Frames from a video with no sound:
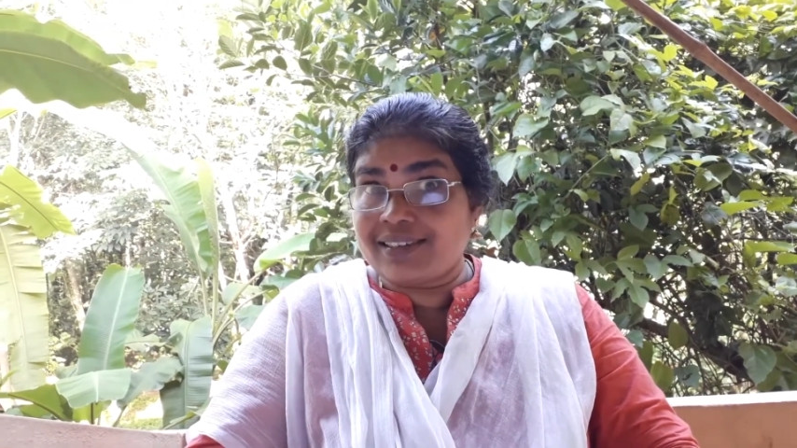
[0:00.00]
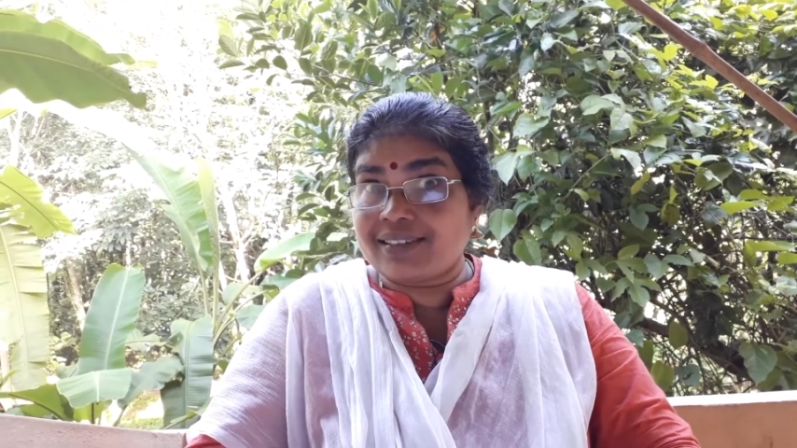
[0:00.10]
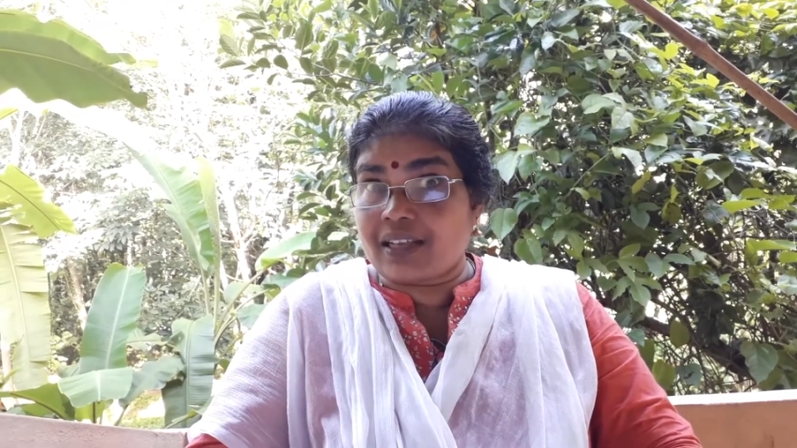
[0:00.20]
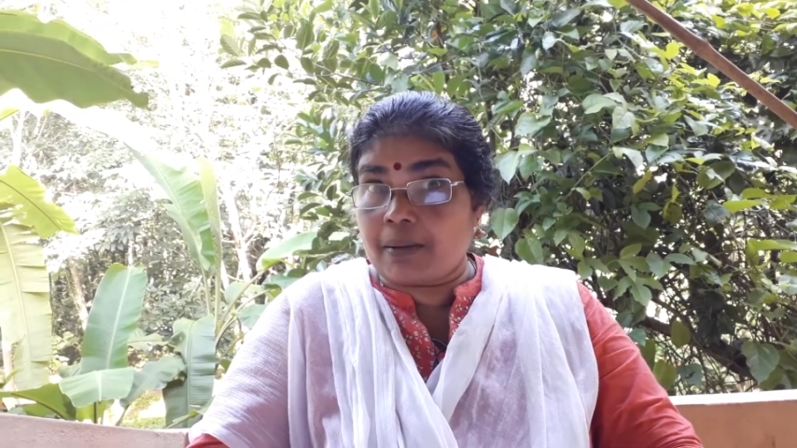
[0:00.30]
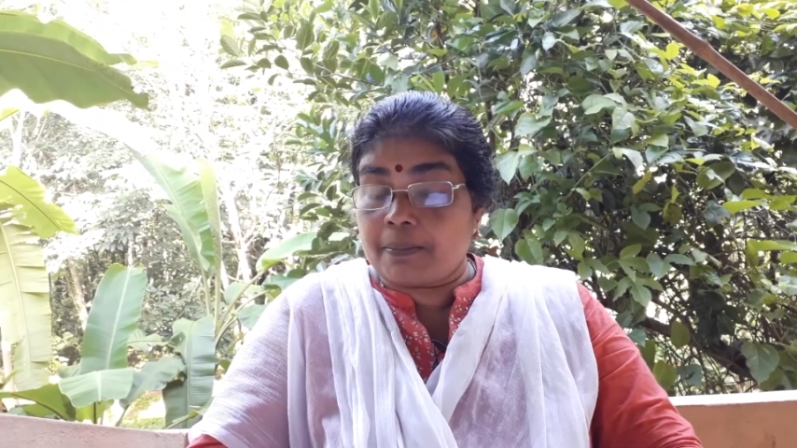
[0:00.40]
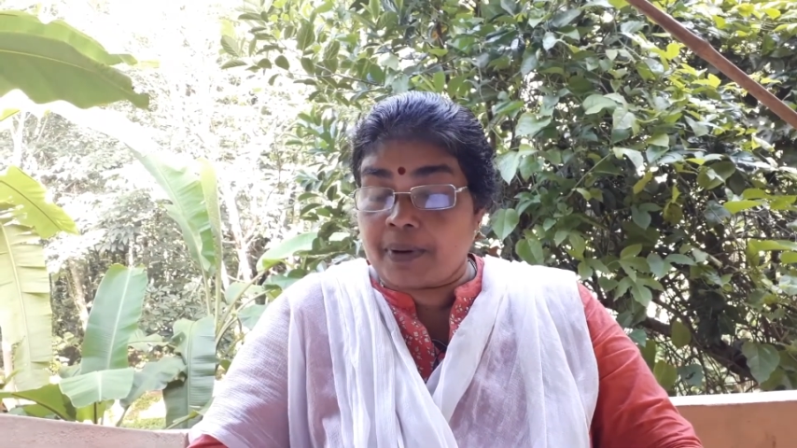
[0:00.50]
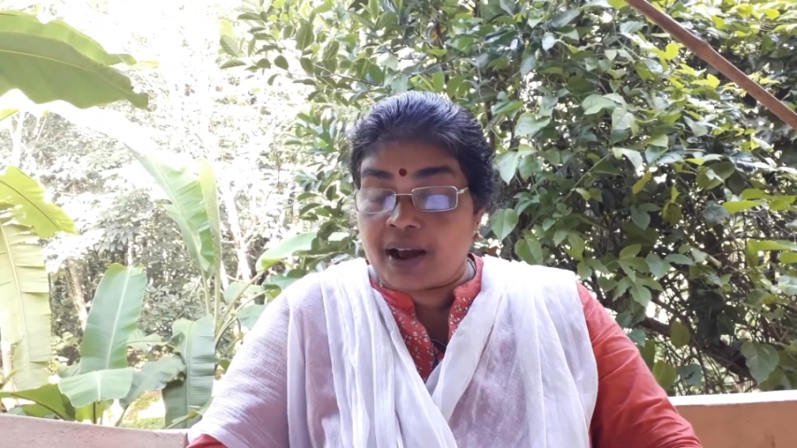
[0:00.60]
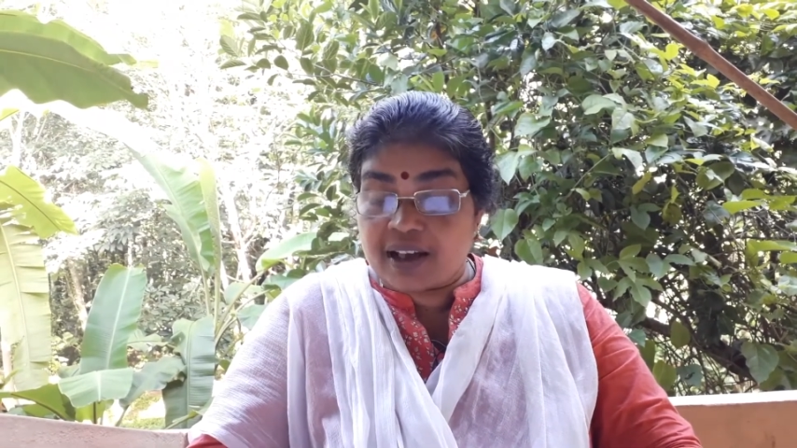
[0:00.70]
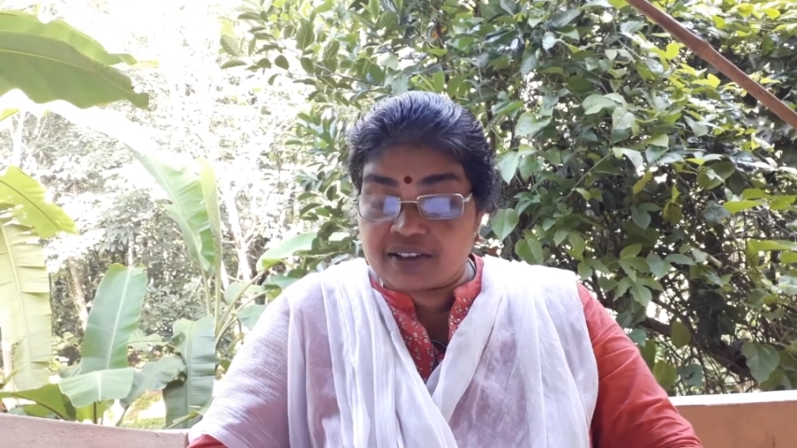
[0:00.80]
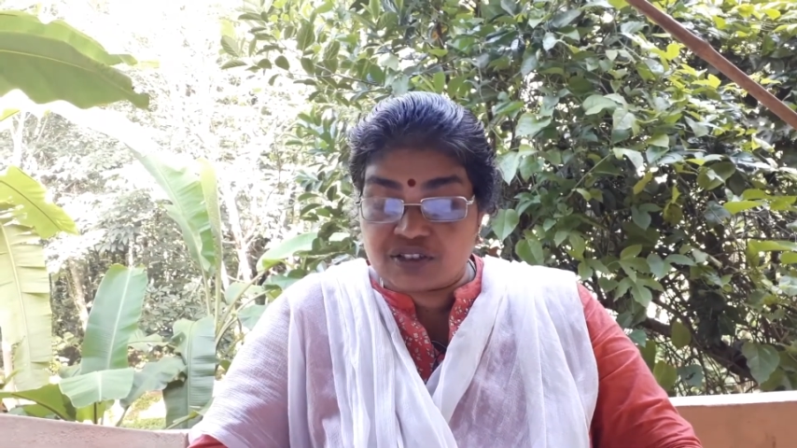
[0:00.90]

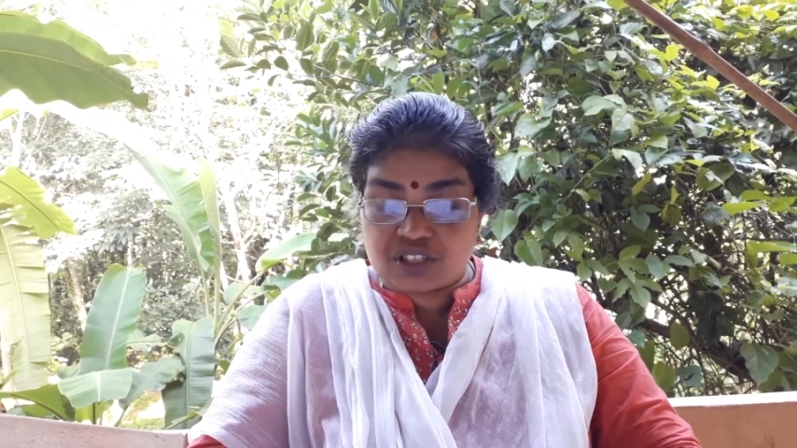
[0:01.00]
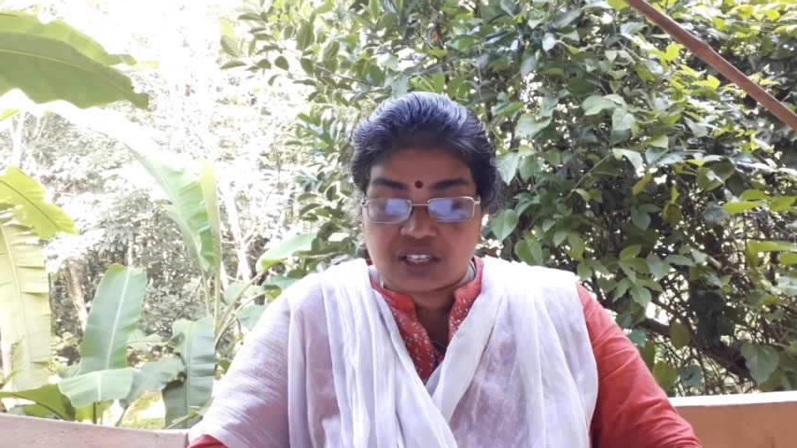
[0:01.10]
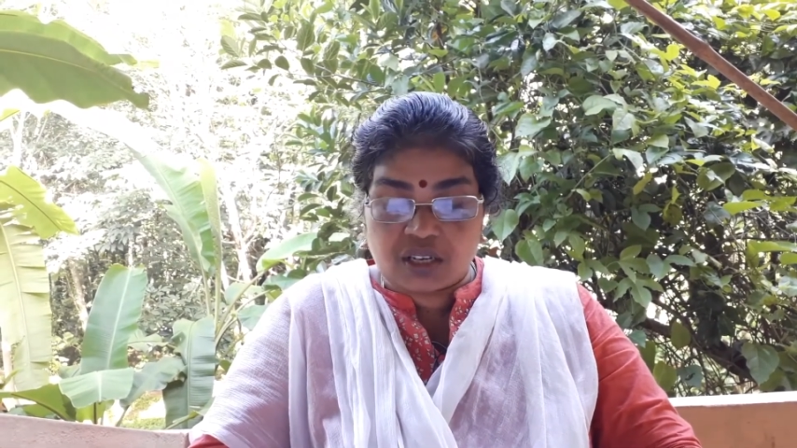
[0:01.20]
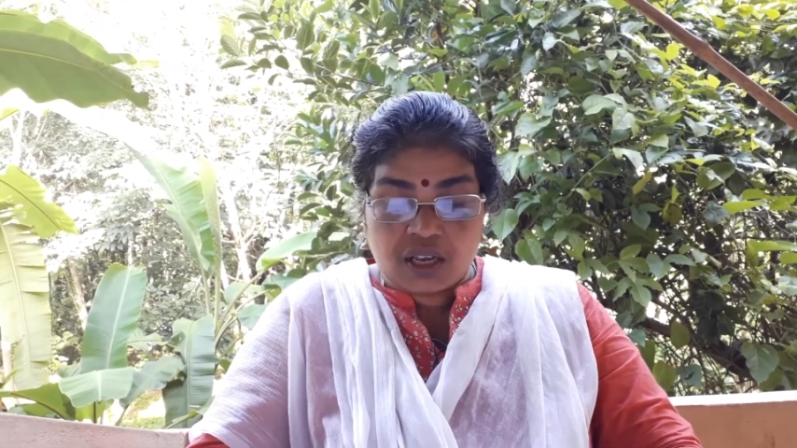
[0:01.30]
surpassed.